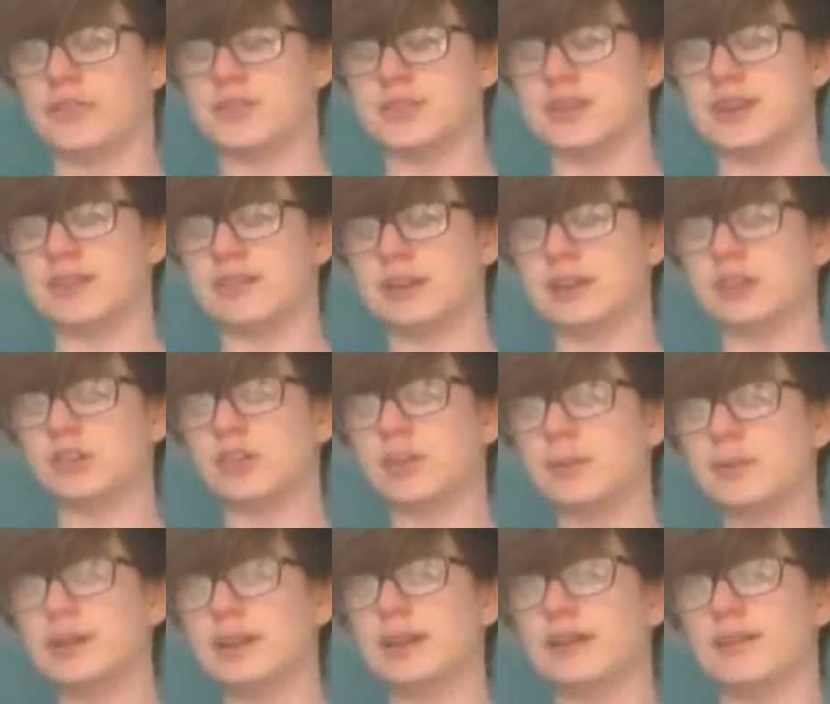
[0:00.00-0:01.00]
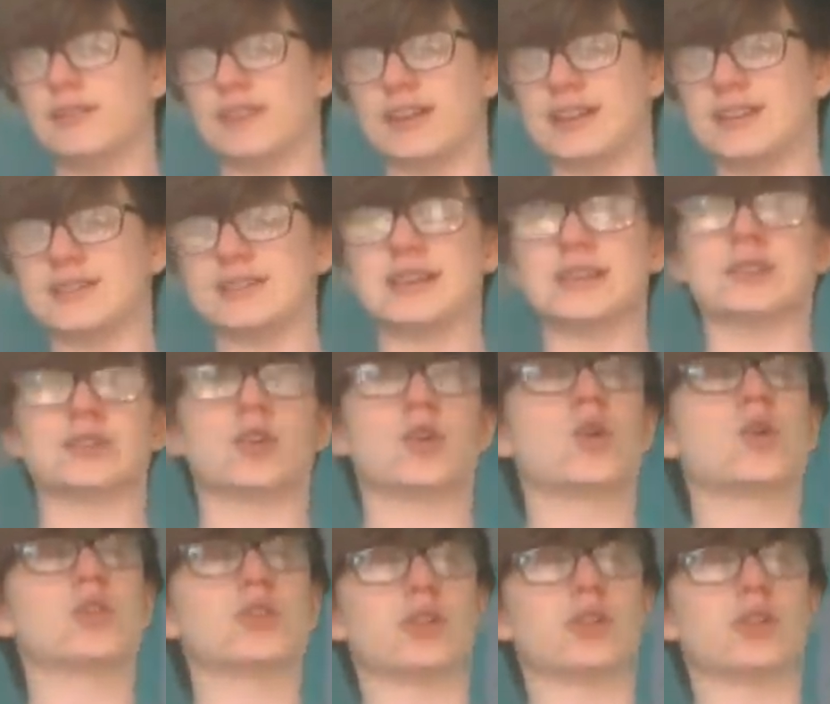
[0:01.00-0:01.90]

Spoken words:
for serious criminal offences or